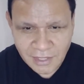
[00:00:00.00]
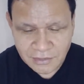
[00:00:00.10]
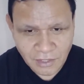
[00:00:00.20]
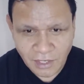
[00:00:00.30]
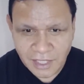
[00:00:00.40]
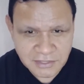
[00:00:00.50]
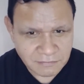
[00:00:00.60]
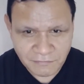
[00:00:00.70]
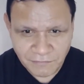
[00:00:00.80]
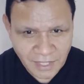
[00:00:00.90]
The highs of a
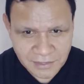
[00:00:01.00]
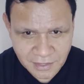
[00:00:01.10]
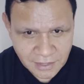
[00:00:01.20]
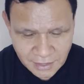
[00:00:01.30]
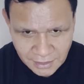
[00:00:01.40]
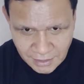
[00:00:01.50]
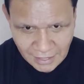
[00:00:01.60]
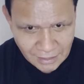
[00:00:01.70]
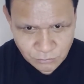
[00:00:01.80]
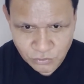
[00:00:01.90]
father
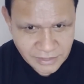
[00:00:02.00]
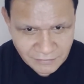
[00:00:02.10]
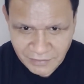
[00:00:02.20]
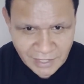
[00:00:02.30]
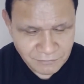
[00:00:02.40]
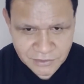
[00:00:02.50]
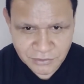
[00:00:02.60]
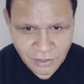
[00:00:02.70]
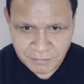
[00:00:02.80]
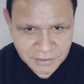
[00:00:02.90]
will never ever
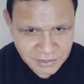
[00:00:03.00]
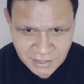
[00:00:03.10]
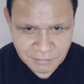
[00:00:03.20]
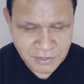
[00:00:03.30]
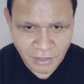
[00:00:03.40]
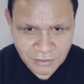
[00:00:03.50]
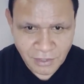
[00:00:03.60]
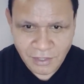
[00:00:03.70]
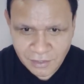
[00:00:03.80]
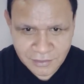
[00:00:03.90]
stop. It just keeps going
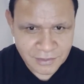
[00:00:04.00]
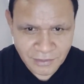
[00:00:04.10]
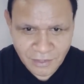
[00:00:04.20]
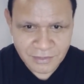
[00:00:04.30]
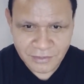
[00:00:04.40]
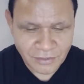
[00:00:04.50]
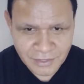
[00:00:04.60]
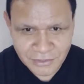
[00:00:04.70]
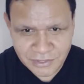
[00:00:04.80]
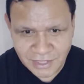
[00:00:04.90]
on and on and on.
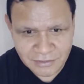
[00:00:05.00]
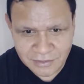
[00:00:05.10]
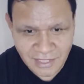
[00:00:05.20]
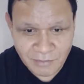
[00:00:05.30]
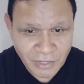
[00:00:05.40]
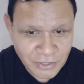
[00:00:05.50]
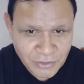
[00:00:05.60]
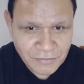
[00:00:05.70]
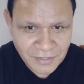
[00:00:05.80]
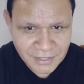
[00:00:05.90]
And you start to celebrate new
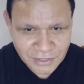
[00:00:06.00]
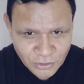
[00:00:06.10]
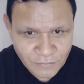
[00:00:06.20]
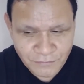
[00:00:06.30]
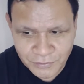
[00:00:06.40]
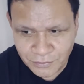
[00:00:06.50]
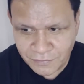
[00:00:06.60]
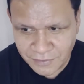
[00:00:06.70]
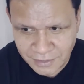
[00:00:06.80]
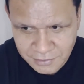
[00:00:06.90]
things and you look for new
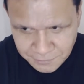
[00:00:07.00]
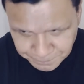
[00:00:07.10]
things.